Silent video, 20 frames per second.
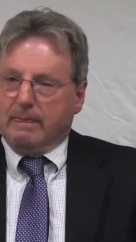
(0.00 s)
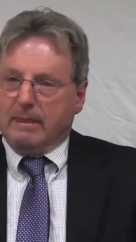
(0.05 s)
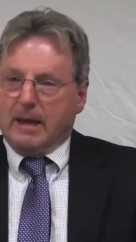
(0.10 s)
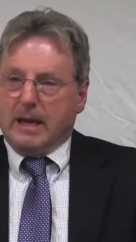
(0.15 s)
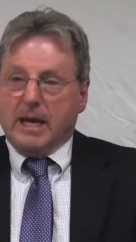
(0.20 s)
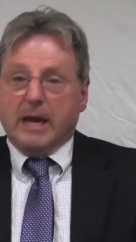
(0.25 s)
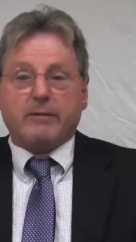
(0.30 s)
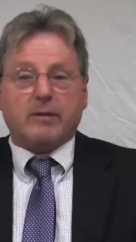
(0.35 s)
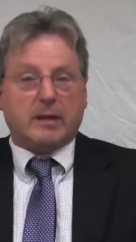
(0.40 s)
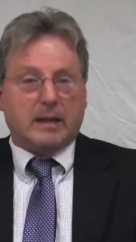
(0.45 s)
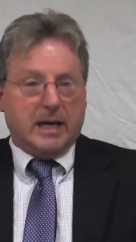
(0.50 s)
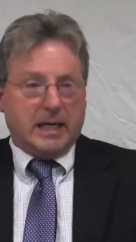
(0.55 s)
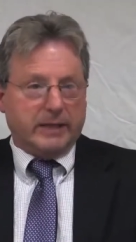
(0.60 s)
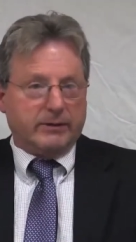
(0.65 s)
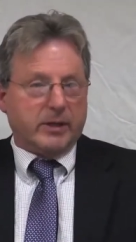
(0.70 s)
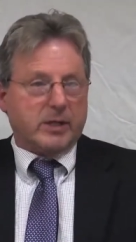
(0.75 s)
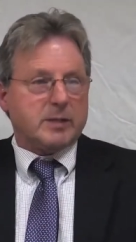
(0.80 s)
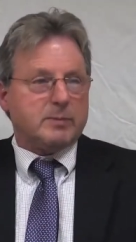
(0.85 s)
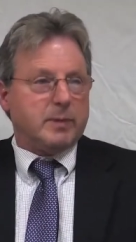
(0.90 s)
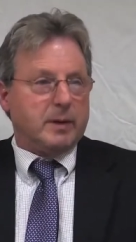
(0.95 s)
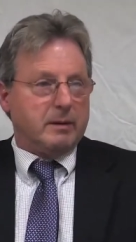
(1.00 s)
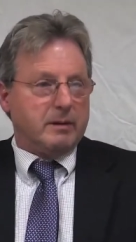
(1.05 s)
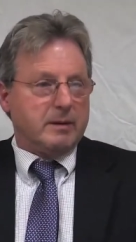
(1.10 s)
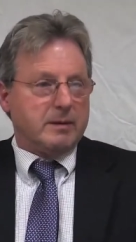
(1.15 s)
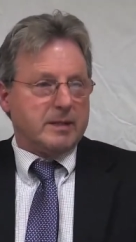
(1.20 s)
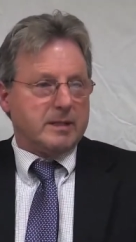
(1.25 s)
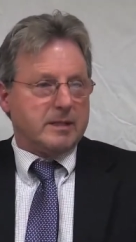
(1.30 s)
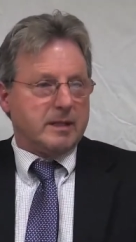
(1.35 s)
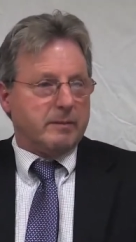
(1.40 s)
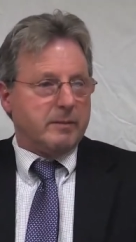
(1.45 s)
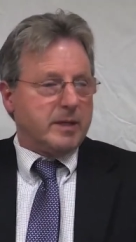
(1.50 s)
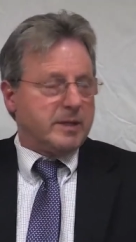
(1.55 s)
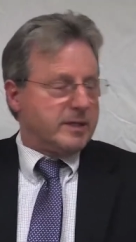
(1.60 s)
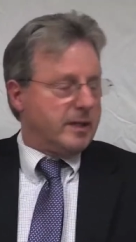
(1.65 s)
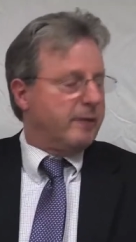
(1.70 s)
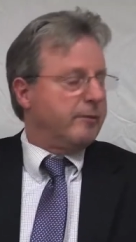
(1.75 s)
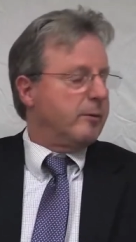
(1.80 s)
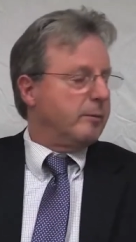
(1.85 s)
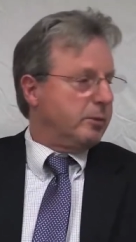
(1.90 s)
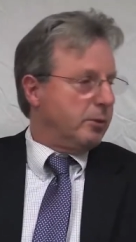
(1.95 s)
I have a lot of experience. I've been
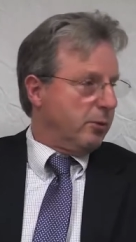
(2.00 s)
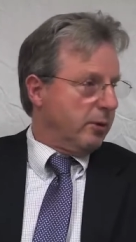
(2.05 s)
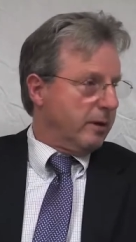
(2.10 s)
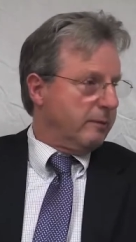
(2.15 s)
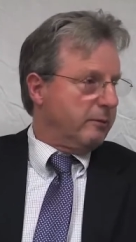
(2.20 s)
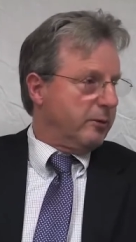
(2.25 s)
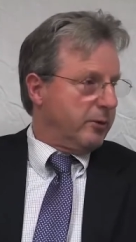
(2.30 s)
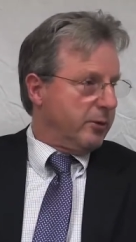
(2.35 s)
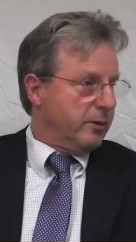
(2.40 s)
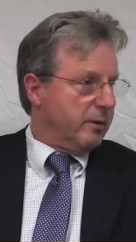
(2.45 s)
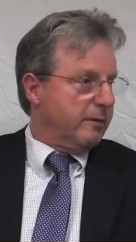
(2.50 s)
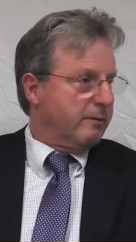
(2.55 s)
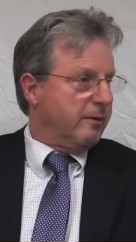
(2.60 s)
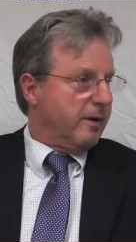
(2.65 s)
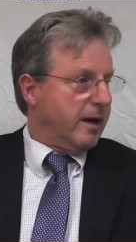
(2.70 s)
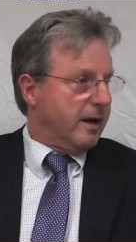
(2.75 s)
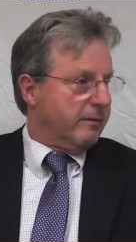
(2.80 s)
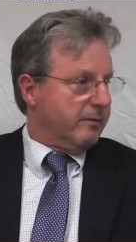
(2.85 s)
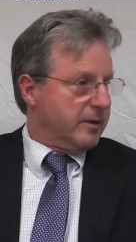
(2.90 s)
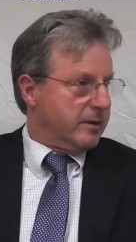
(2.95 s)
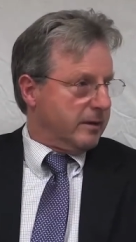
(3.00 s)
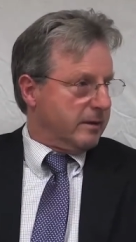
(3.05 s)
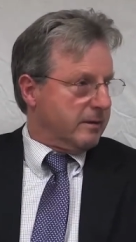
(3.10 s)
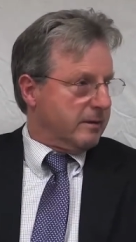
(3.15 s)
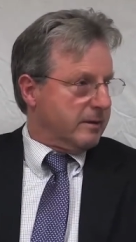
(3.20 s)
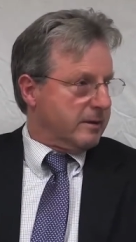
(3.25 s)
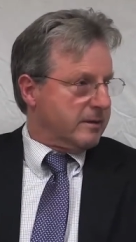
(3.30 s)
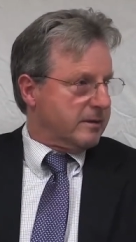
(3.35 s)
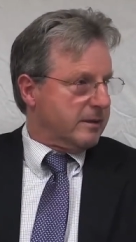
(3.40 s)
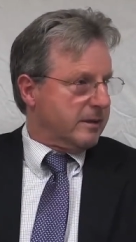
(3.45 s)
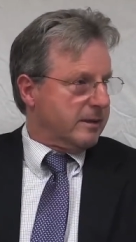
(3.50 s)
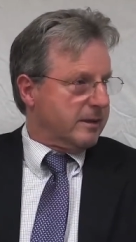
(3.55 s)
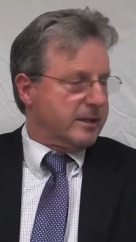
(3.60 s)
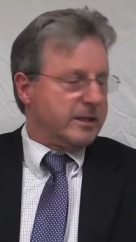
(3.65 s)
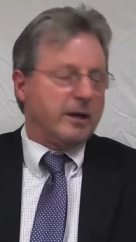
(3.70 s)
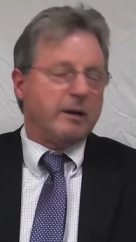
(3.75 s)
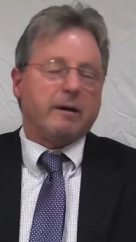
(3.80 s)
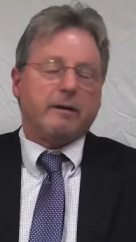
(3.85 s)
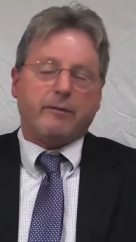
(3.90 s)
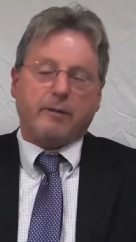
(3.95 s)
self-employed for 35 years on a
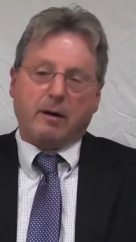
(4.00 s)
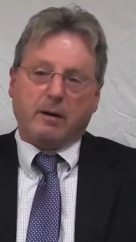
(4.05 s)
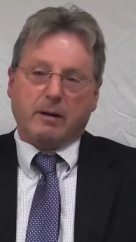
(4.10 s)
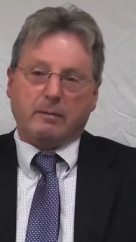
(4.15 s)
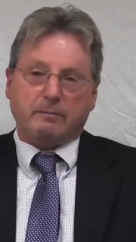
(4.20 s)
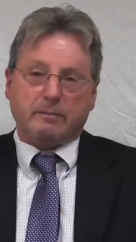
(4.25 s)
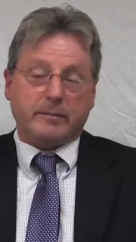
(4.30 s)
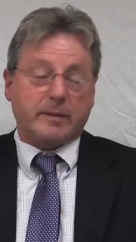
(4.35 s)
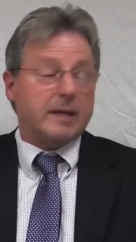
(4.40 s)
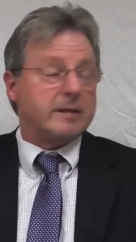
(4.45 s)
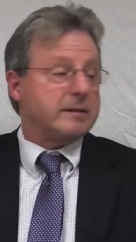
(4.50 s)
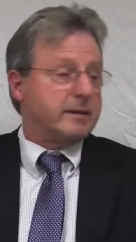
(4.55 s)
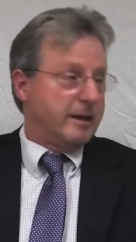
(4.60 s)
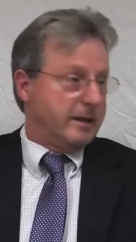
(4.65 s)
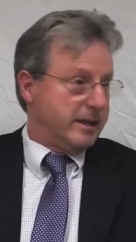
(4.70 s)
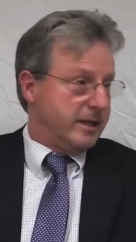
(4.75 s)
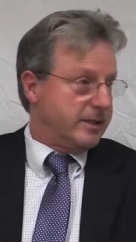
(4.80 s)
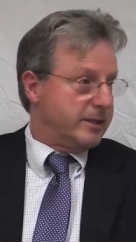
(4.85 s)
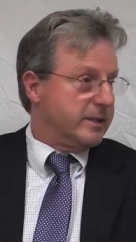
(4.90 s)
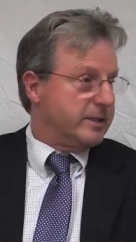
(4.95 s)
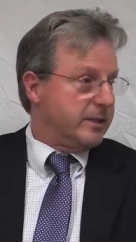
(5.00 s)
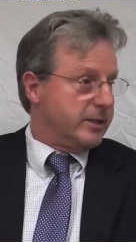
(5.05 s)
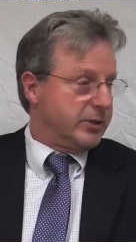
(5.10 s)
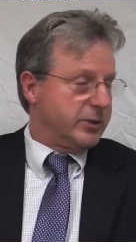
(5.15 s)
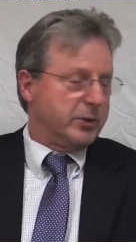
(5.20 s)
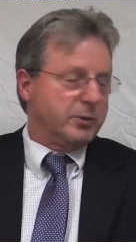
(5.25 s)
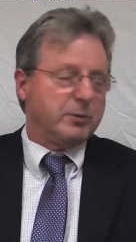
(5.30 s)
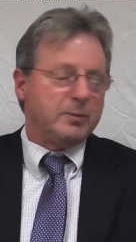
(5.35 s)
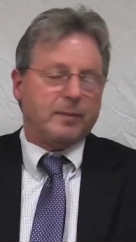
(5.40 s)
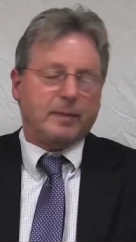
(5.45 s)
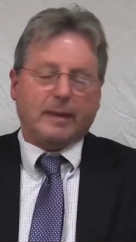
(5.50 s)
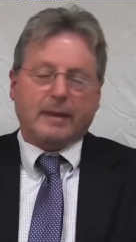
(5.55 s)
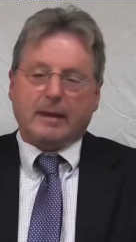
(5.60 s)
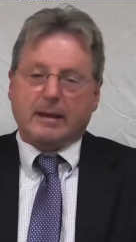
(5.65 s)
dairy farm. It's not easy to do.